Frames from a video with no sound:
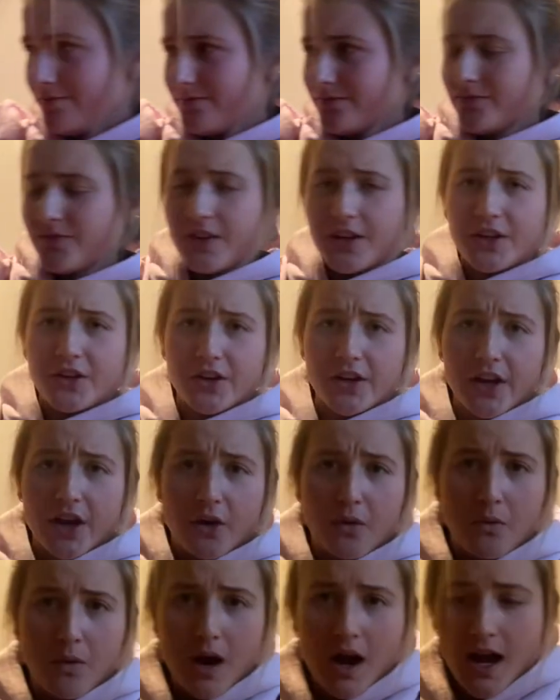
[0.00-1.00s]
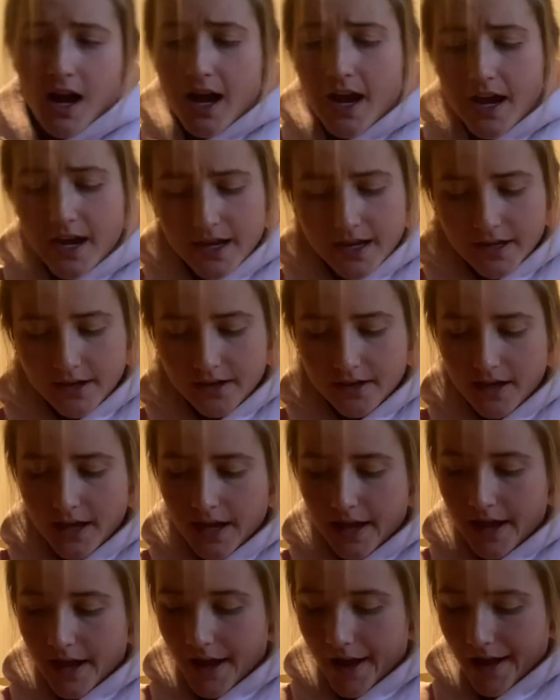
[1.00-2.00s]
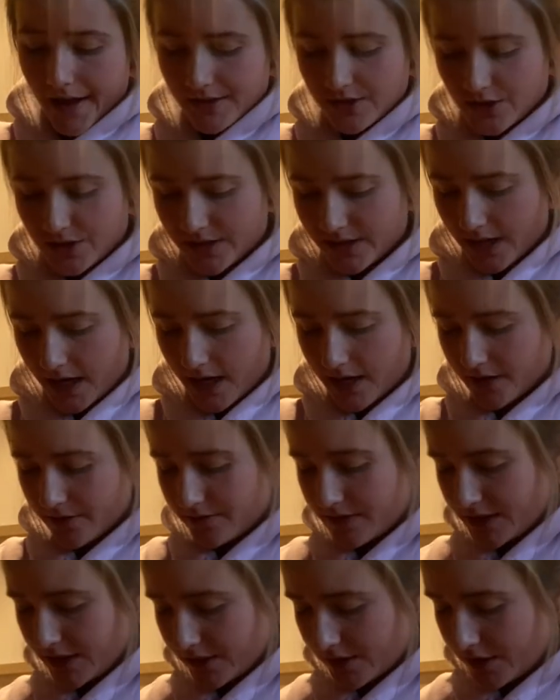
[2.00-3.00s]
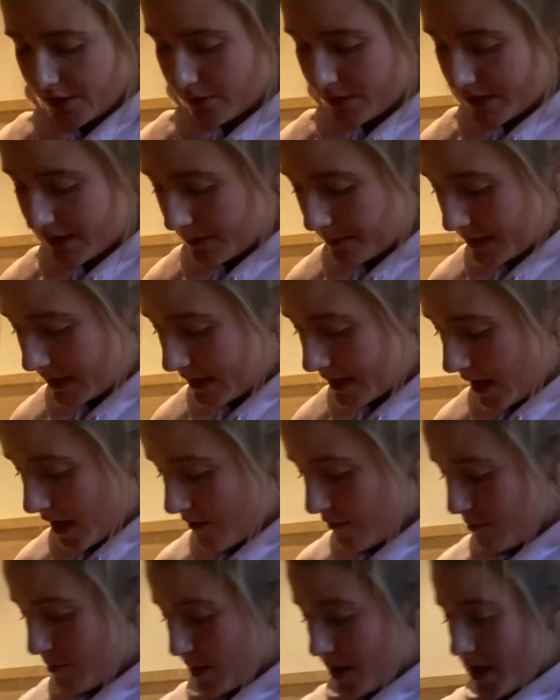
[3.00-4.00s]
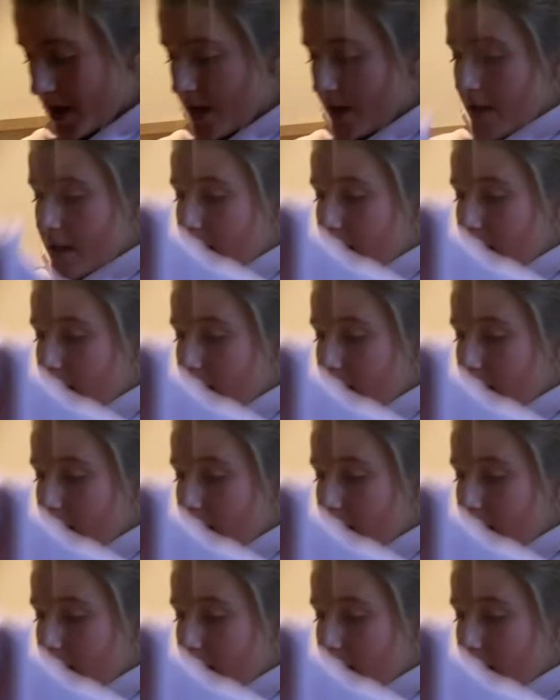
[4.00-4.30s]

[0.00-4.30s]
figuring out why and just kind of dealing with some stuff. But